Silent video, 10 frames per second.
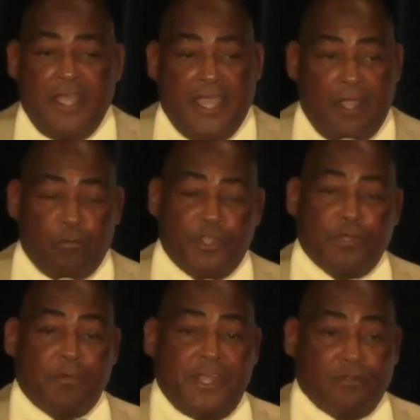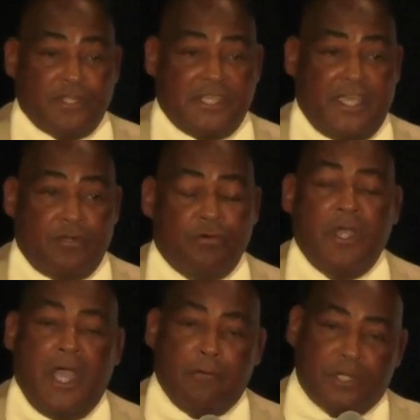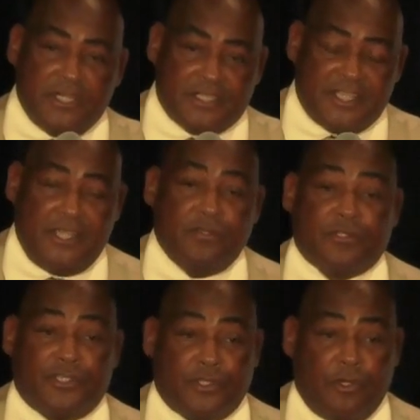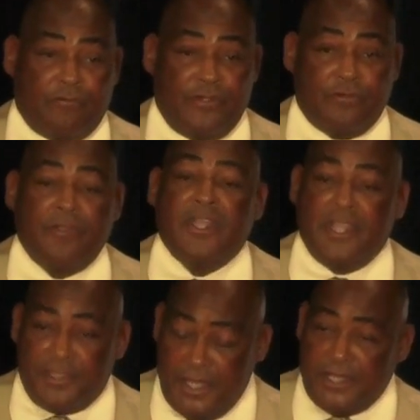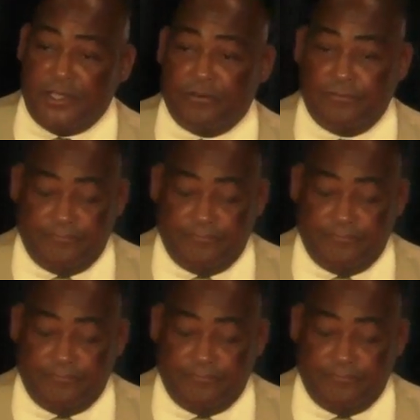And with or without the title, I will continue to serve you. Thank you.